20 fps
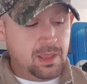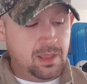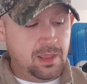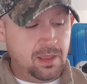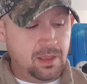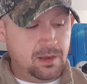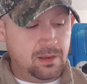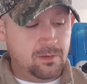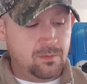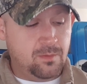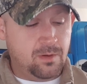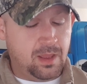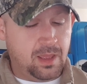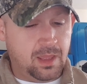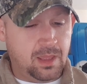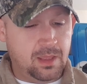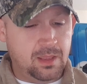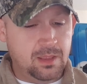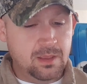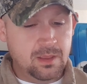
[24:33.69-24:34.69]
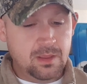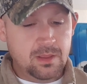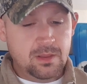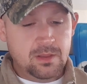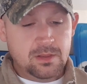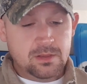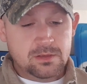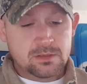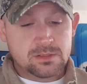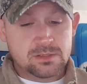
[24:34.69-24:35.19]
Anyway,
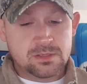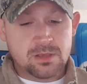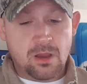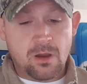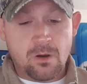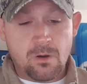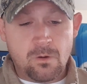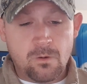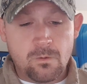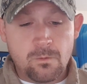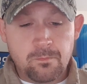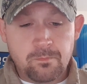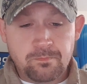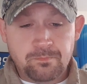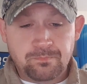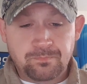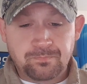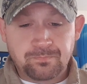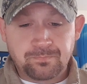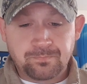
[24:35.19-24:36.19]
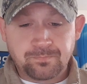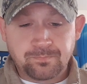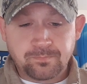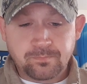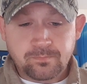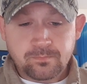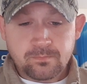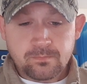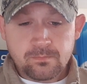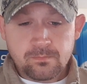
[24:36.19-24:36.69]
so
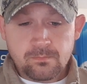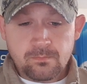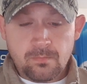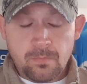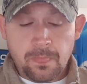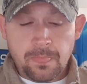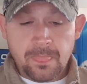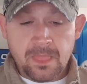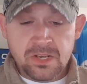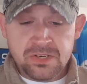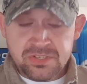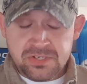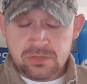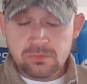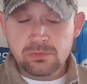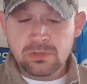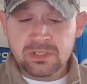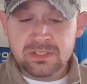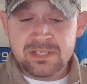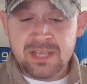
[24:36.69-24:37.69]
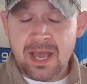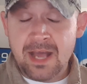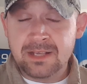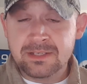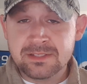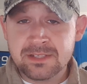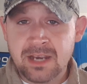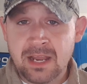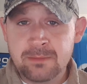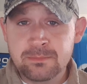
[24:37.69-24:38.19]
she will
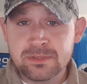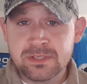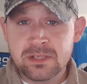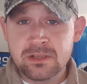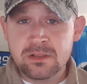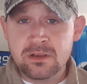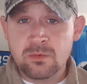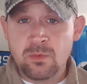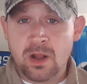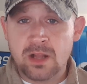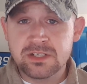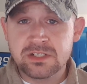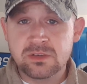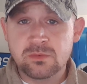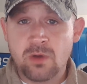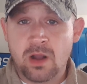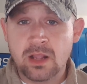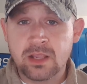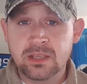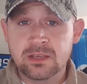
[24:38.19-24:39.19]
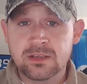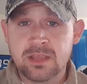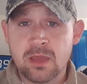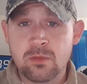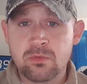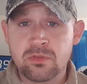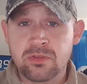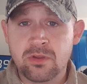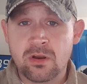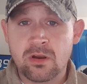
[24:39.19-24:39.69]
attest that I'm sitting there watching Walking
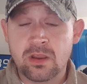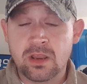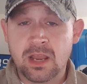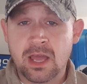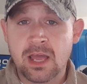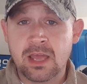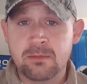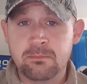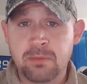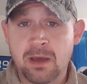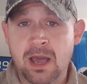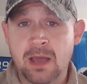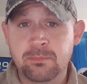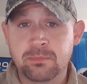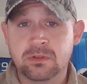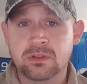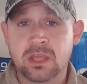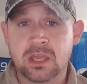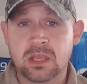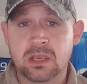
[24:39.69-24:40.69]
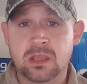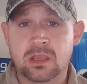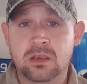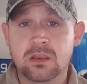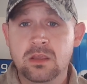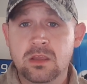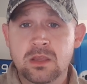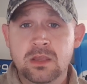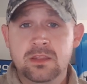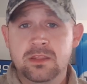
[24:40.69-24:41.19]
Dead with her, and I am
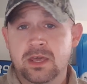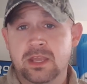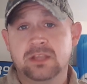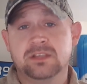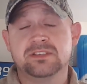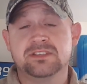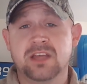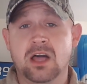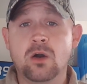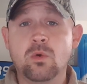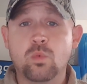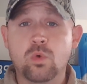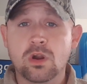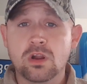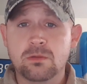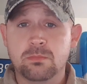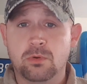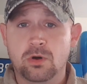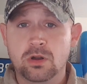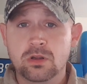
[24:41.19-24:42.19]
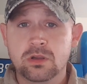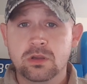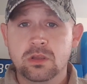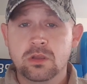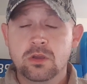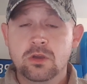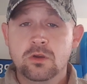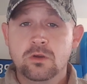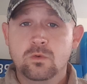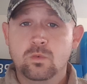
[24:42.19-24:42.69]
populating that Excel workbook
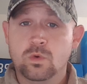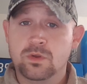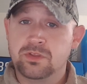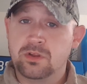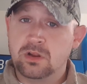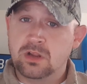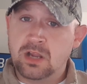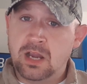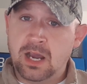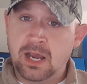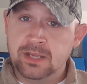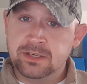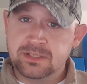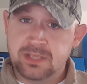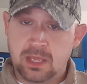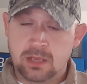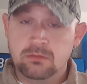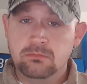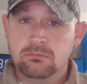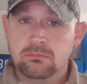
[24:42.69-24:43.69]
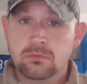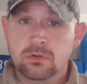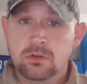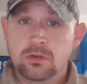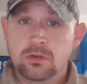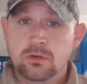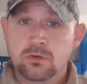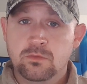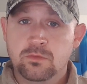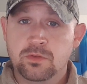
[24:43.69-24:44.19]
with our content
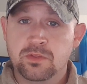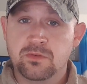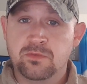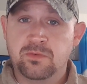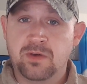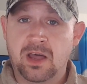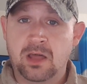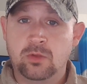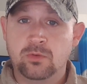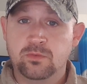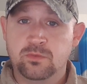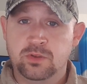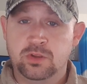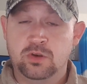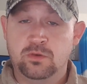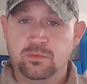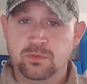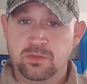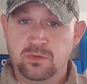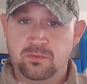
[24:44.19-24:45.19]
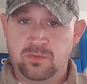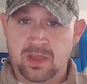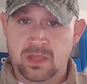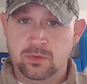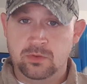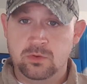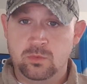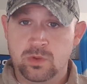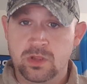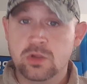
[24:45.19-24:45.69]
for the
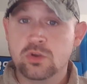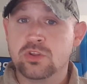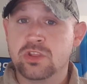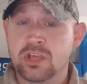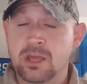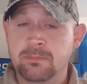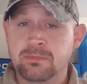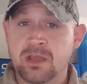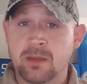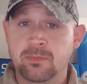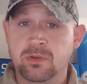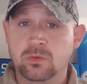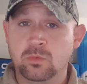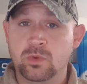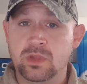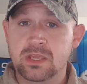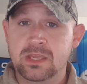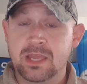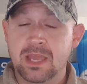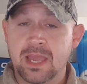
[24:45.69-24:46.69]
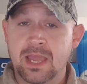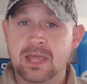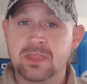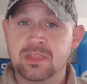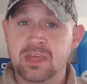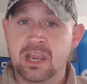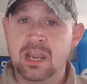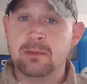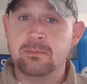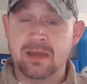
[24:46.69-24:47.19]
following week or the upcoming week, and
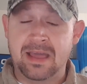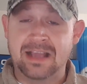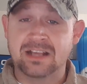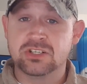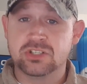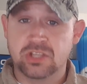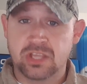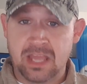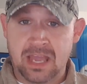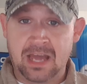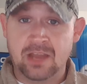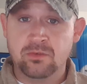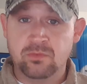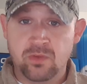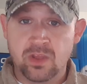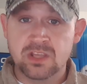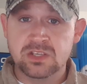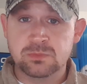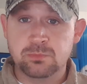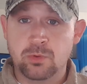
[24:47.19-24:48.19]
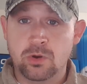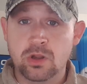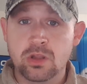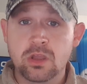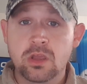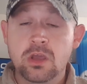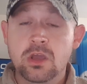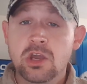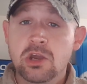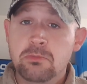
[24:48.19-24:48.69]
then I'm actually on Facebook
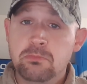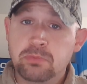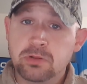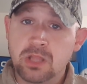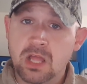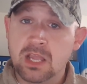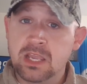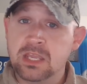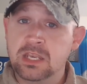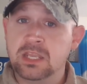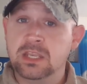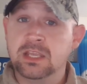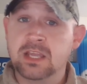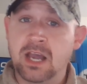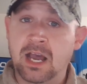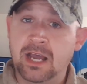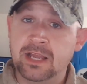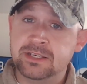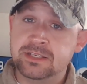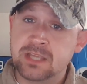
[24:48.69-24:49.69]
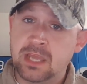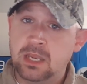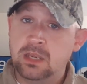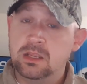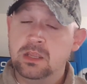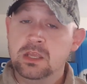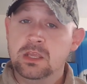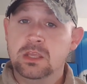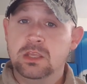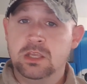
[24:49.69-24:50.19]
plugging in content
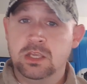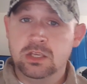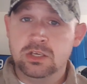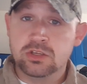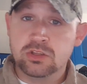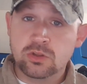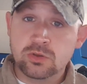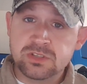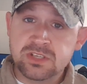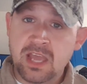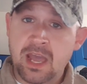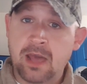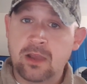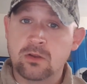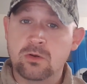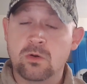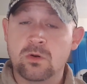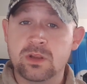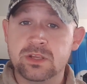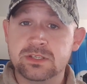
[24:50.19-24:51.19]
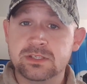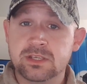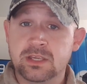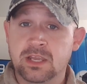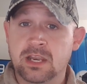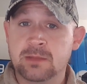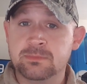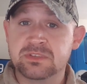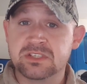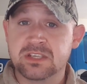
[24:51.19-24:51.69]
into those categories,
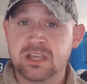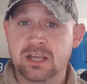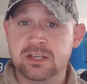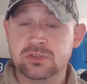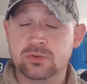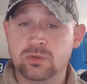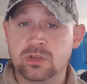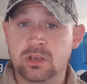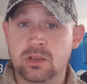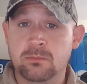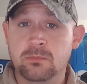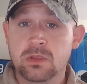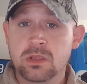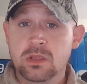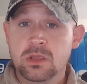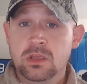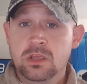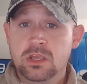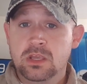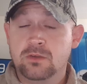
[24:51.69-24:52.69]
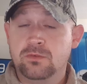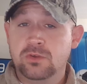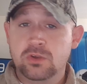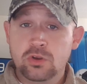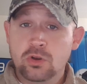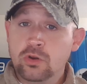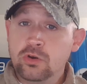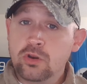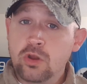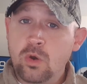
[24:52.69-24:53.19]
and I'm scheduling them. If you
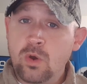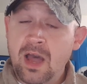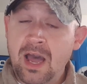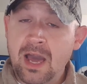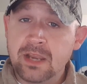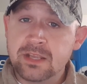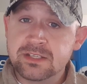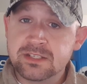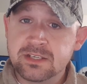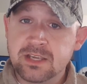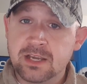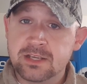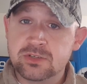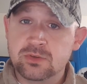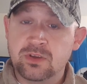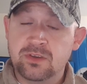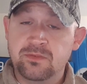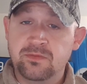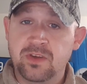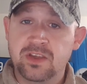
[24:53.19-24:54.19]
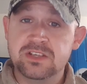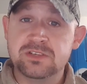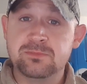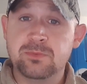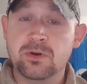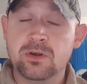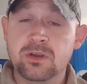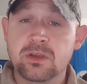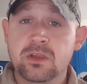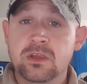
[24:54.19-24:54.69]
don't know how to schedule on
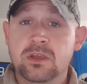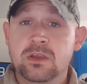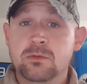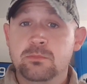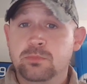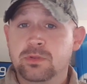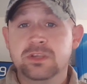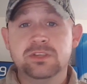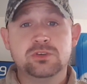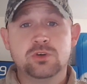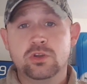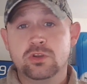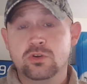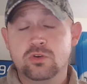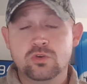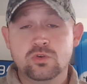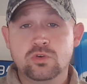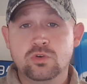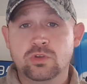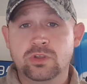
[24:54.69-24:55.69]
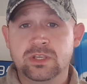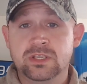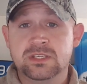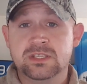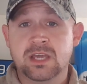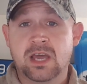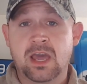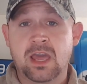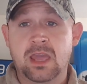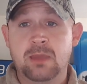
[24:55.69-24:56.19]
Facebook, please go to Google and
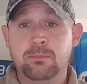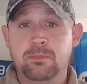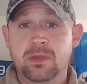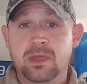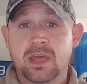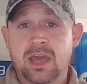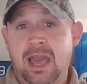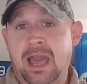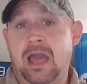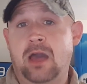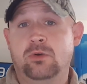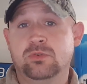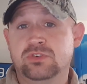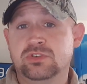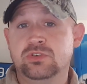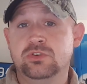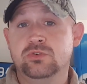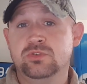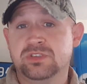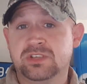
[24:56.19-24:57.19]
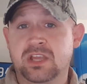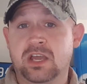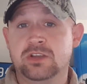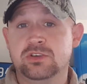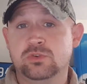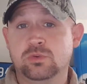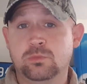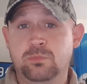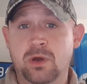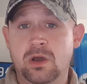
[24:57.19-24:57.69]
type how to
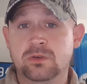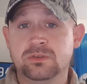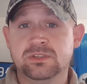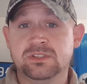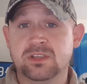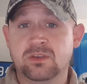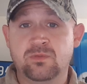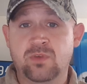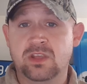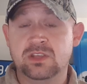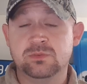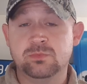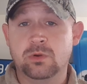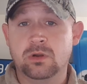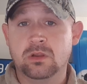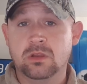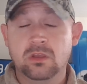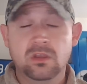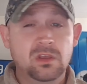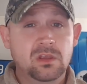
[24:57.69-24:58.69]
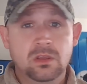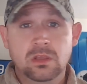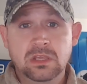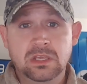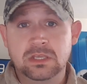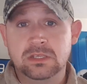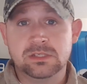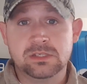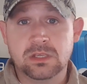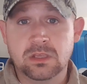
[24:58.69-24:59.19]
schedule posts on Facebook.
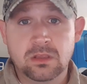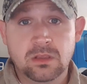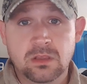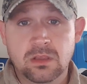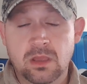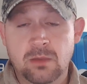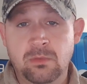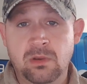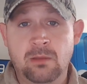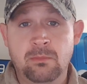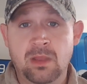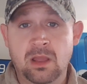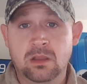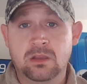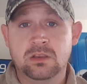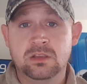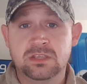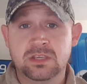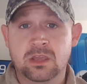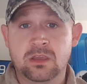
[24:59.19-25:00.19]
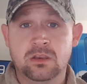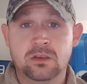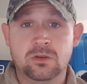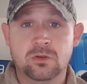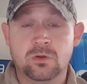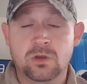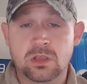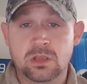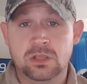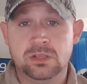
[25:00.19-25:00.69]
Easy. I mean, I'm not going to tell you to
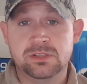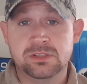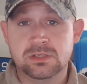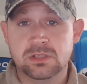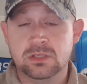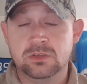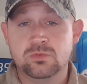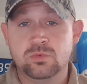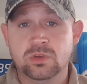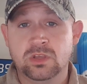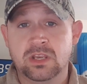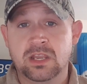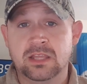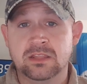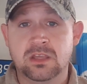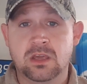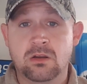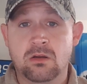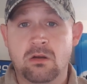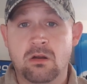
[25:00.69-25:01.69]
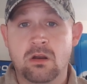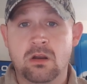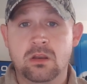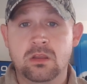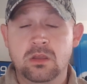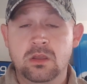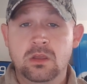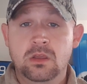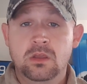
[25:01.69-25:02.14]
do it. It's really not that hard.